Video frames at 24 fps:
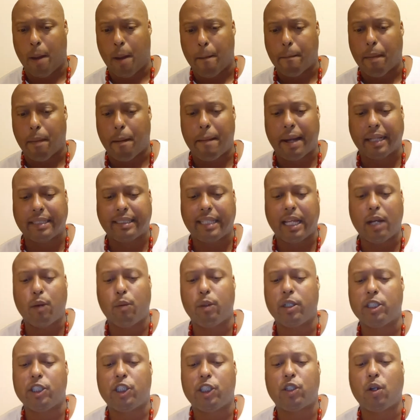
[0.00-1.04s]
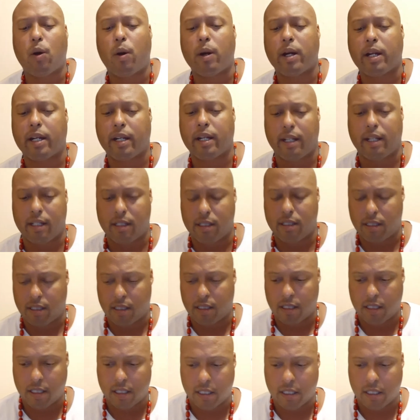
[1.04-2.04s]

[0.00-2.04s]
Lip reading: But my thing with Jordan is,